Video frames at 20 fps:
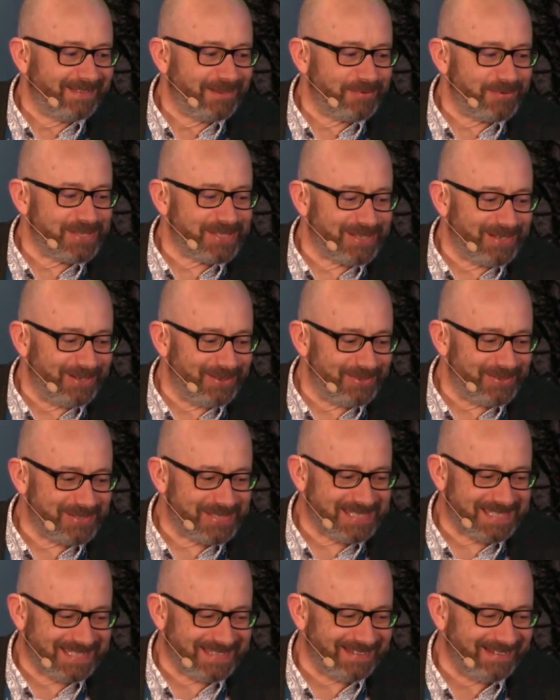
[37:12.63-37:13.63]
that was
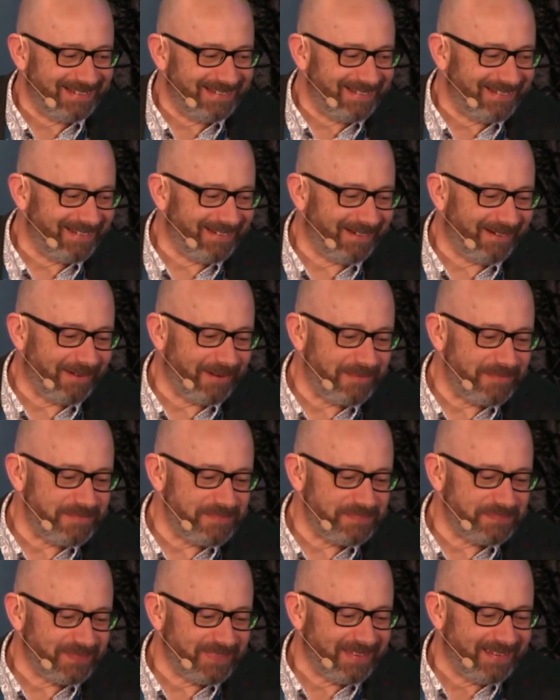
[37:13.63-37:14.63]
used, um,
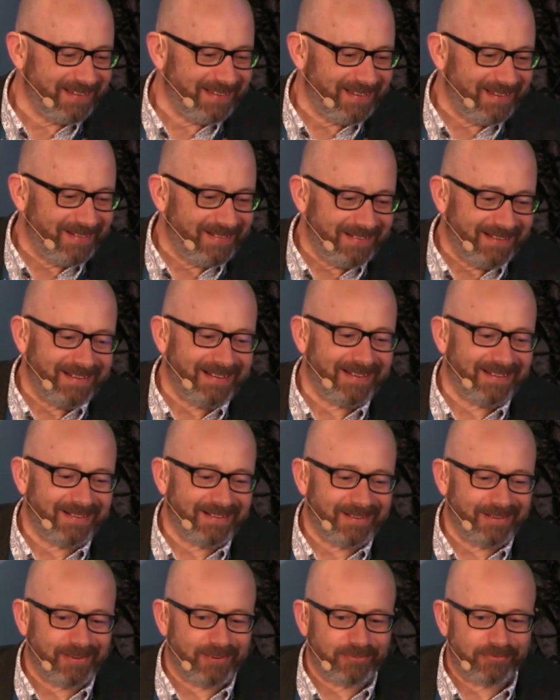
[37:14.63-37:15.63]

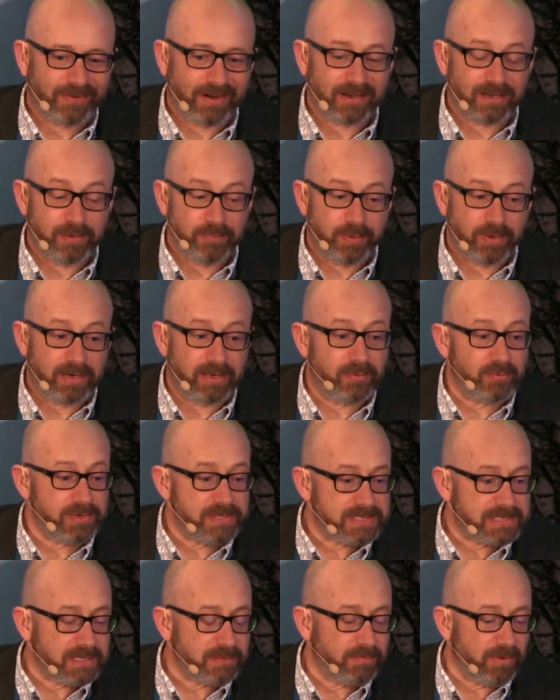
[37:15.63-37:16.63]
uh, frankly. But it
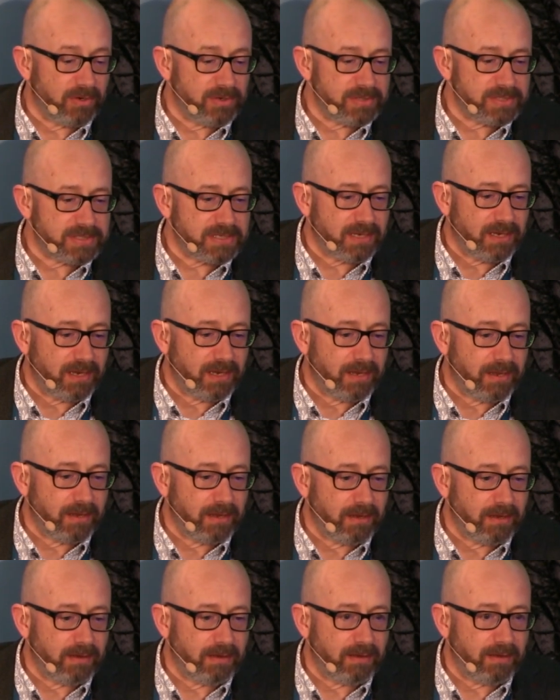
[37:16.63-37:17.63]
was the most
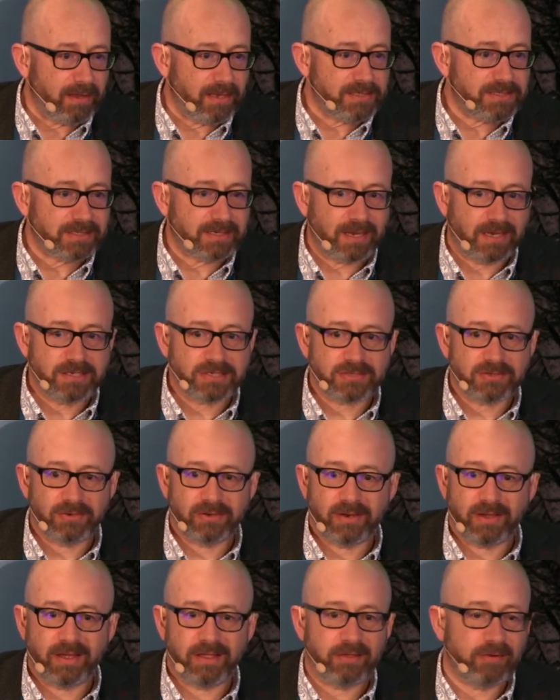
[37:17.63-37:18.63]
uh, educational
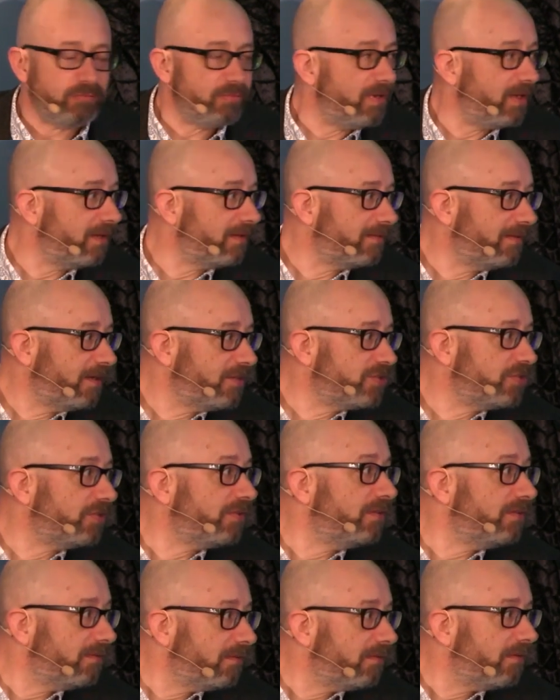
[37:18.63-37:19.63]
and eye opening
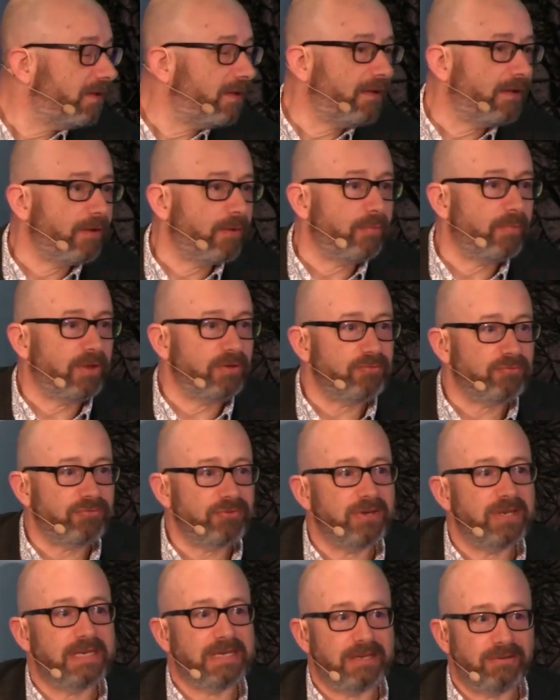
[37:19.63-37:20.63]
session um, and
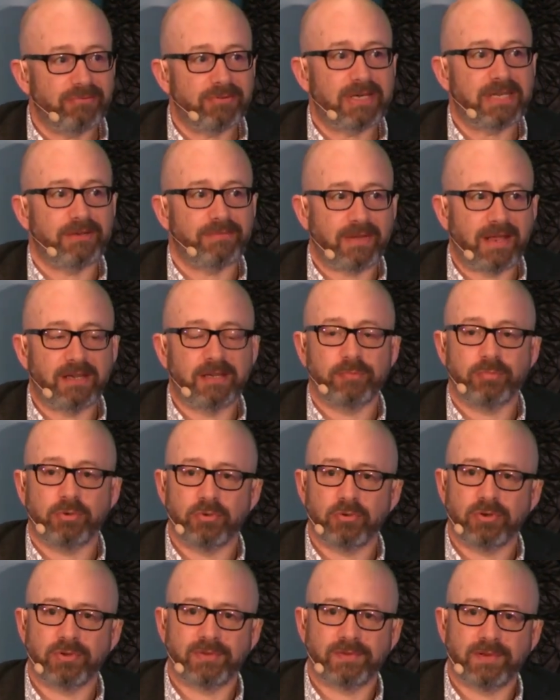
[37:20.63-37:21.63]
really, really
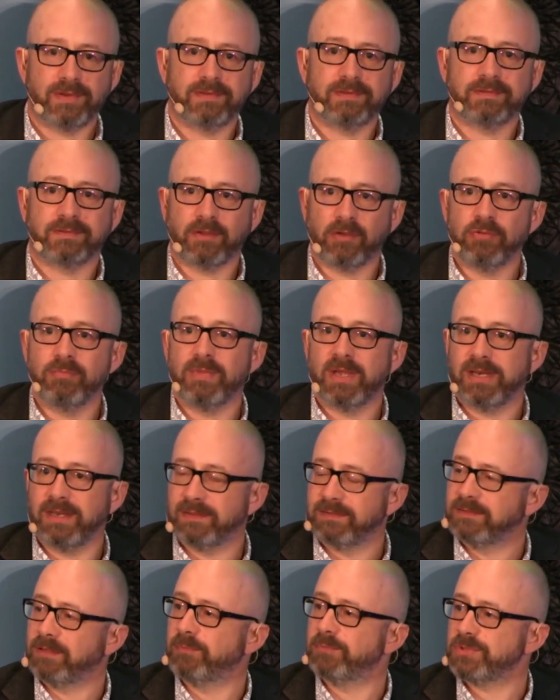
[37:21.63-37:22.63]
valuable because there's so many
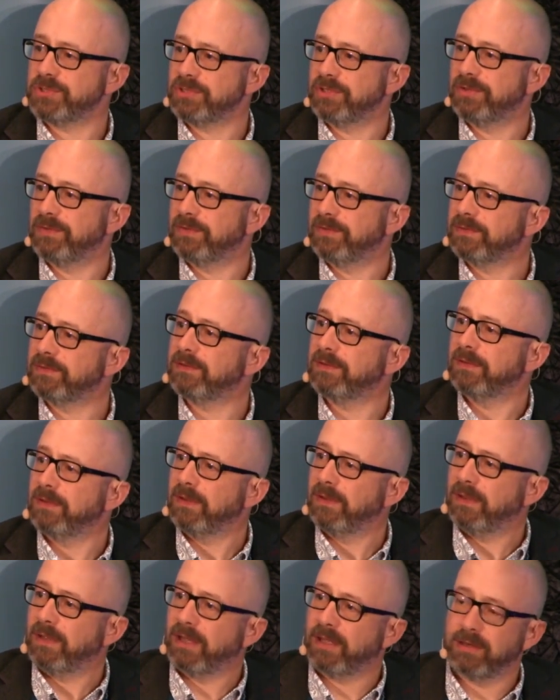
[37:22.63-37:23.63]
assumptions
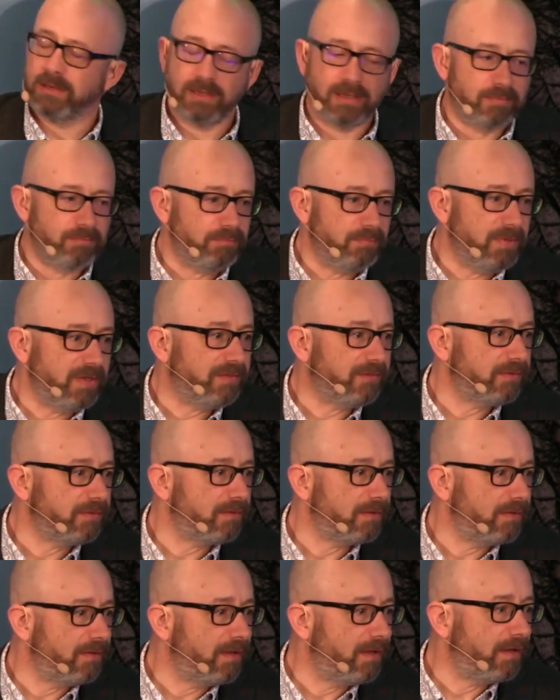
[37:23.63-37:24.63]
and, and
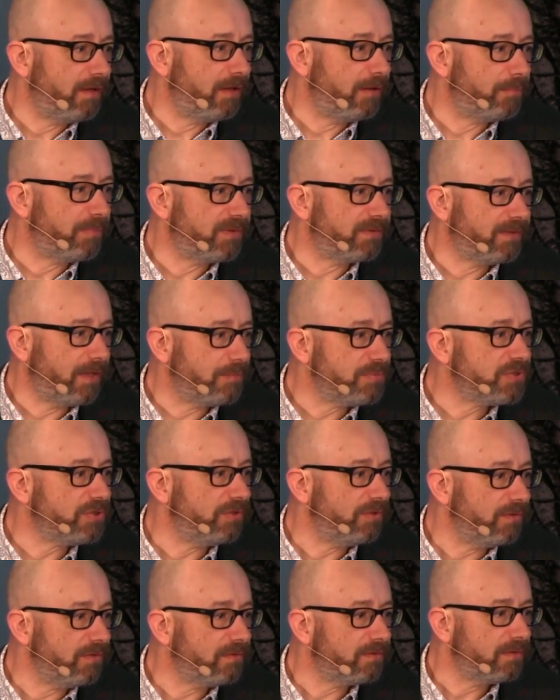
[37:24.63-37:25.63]

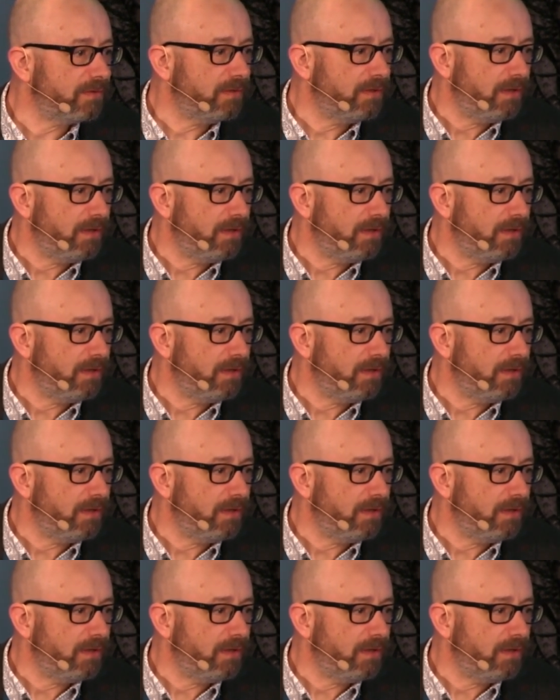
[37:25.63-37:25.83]
misperceptions. Uh,